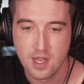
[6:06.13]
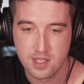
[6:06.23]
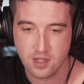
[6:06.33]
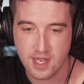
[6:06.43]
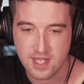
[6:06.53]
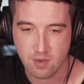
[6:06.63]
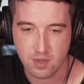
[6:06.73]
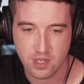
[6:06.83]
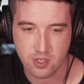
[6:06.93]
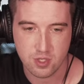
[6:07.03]
So the next thing we're
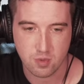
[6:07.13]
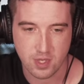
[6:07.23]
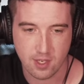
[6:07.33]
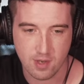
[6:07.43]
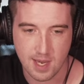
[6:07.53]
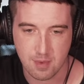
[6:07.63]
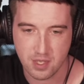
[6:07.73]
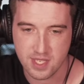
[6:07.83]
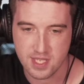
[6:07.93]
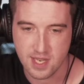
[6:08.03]
gonna do is we're gonna grab all
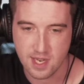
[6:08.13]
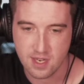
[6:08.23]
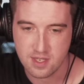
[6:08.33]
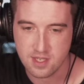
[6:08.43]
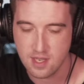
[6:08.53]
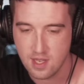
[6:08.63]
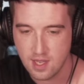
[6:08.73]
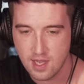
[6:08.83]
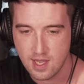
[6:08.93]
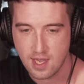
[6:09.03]
these snares,
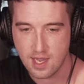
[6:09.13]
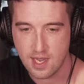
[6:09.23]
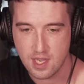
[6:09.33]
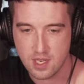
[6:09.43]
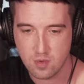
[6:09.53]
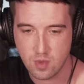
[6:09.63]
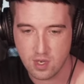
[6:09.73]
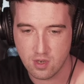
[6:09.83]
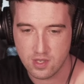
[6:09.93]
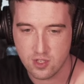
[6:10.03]
and
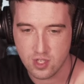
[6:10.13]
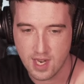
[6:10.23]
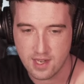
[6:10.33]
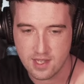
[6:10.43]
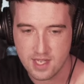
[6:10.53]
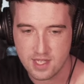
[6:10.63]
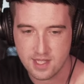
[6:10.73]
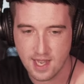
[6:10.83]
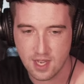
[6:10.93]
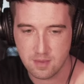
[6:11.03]
we're going to drag these
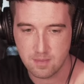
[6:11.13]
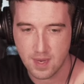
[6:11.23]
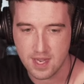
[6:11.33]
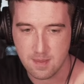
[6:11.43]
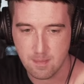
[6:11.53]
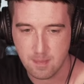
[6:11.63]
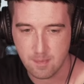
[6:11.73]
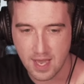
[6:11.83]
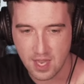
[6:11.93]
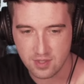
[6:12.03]
down by
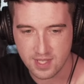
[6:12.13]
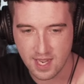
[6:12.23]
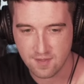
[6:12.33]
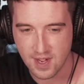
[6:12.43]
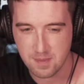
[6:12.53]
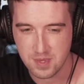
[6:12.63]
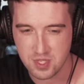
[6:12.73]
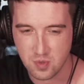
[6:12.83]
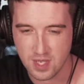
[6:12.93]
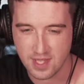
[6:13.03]
about, I find
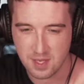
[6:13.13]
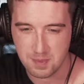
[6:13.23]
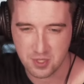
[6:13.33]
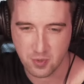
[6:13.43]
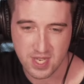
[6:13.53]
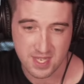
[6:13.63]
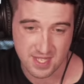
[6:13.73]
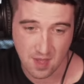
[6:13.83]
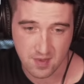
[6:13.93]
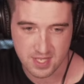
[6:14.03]
between
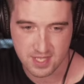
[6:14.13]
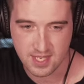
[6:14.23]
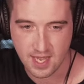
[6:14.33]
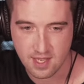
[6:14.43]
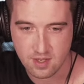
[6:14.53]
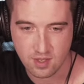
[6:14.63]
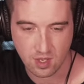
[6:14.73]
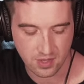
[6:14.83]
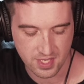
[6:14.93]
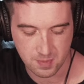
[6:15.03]
7 to 10
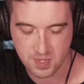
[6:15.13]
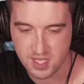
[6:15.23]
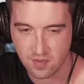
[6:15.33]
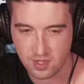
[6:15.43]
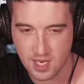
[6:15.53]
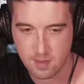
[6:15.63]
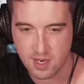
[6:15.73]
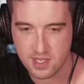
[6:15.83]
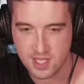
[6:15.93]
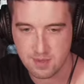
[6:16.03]
on this specific
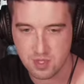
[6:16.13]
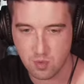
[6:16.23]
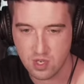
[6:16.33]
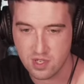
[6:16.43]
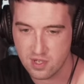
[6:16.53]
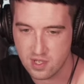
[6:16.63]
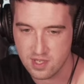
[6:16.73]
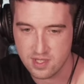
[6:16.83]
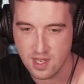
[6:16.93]
library seems to work, because